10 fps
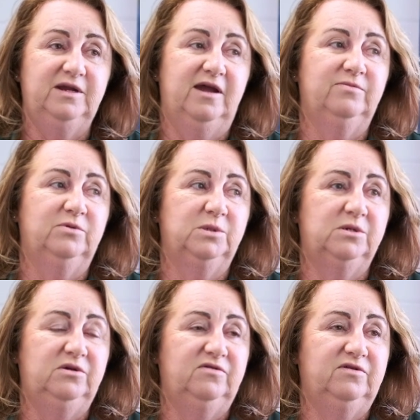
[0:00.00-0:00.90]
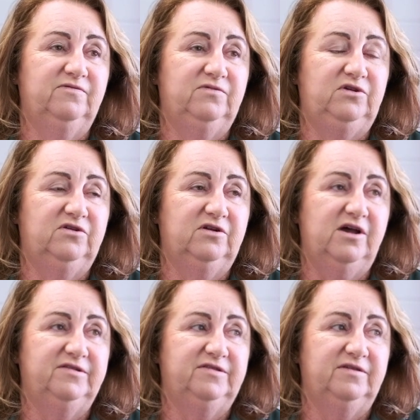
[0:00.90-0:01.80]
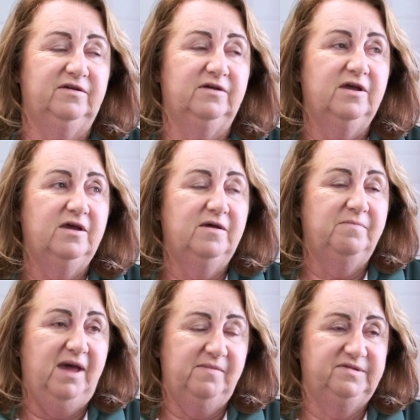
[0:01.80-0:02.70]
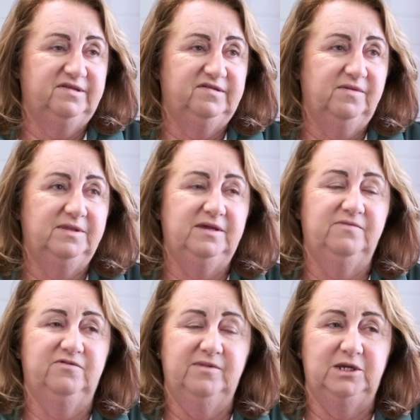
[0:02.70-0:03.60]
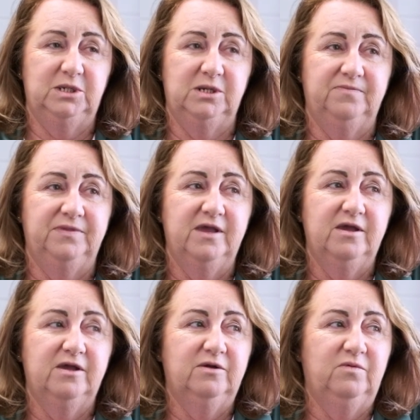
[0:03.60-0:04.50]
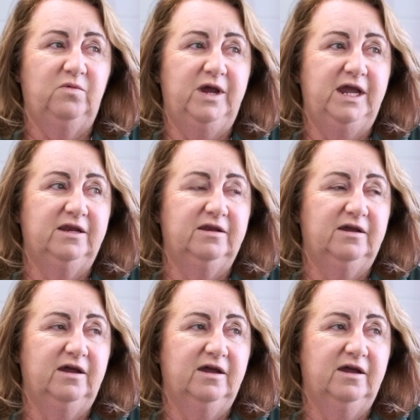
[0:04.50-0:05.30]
able to utilise the maps and some of the information when